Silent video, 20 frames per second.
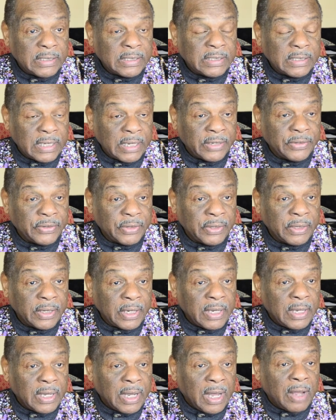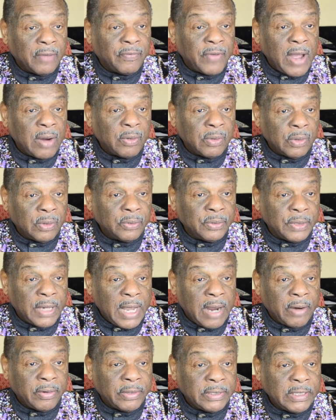the center of our own
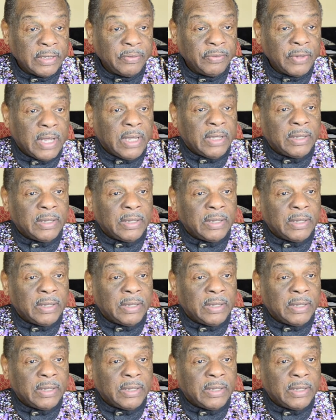narrative,